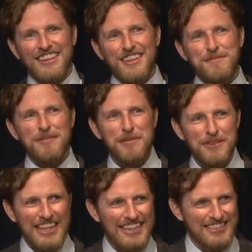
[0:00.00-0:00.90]
You might remember
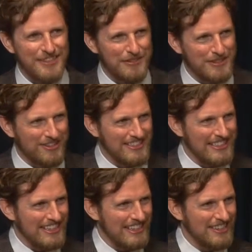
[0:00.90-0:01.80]
last year when I was on
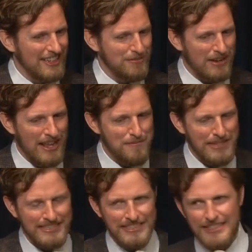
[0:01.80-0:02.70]
stage, I talked about M
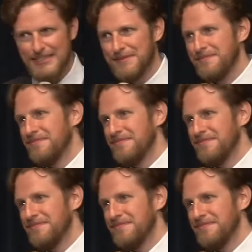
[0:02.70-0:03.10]
P six